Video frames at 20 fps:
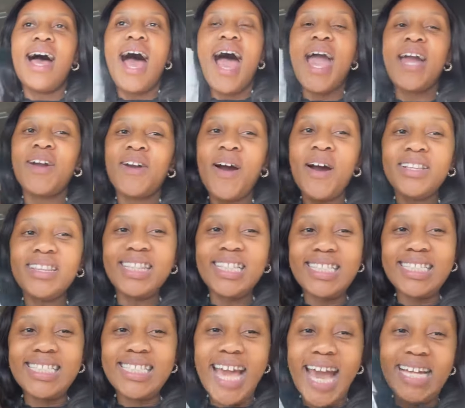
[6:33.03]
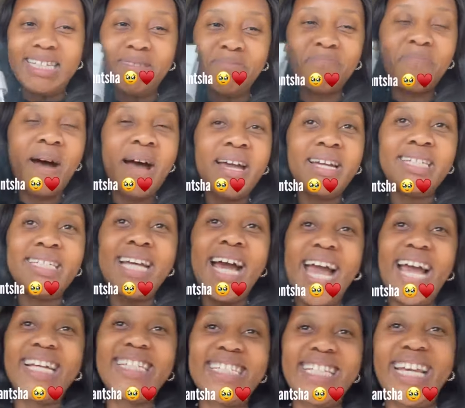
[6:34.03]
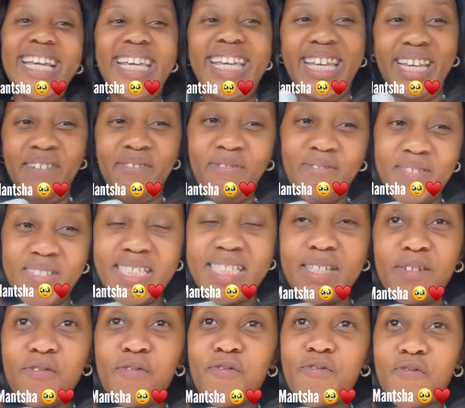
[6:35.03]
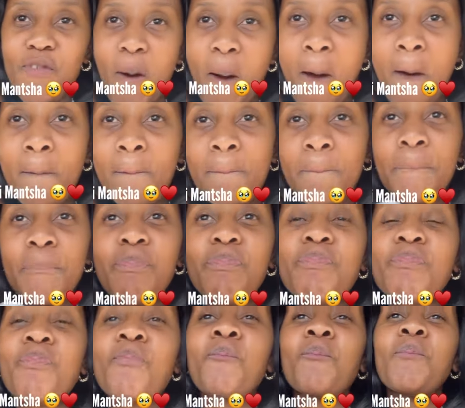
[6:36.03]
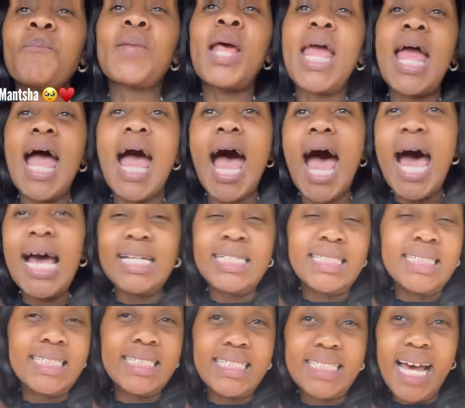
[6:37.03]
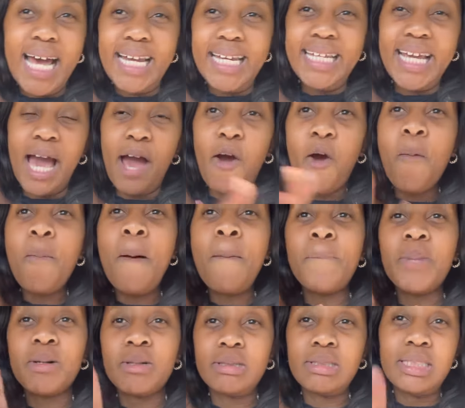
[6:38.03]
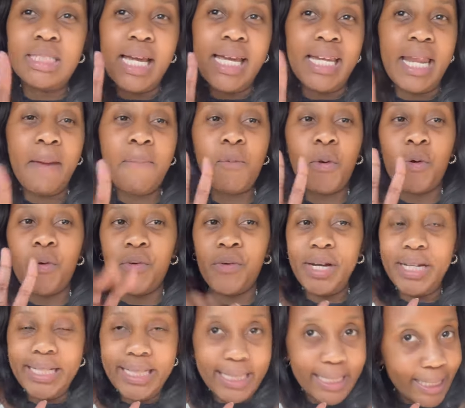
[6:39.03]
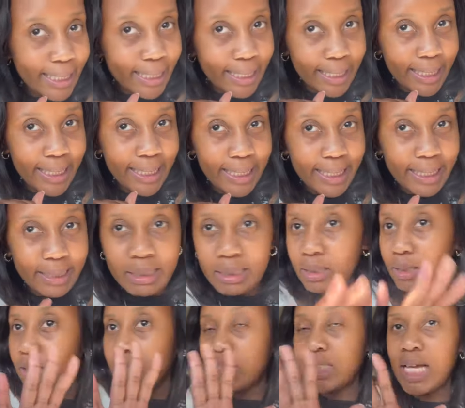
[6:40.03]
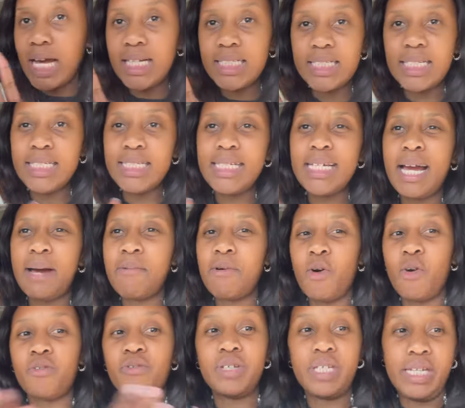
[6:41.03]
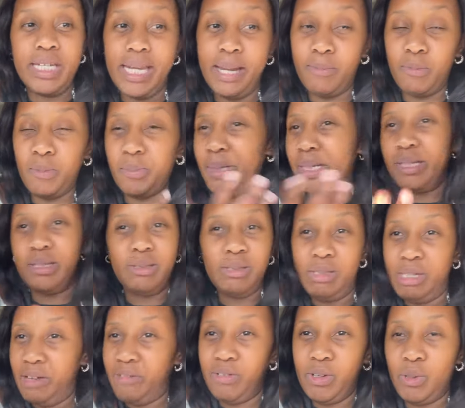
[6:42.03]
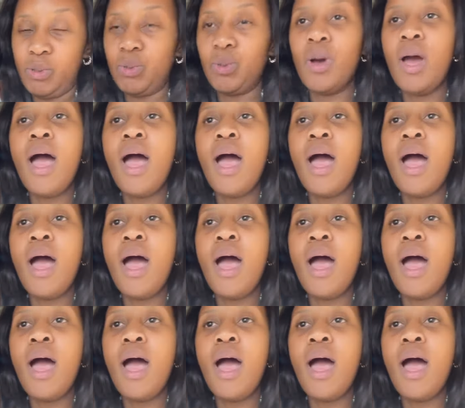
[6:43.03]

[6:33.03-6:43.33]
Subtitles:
I got this cash binder as a gift from Andy Sunny. I hope I'm pronouncing her name correctly, because accent cover of Kinna Mubiti, never know.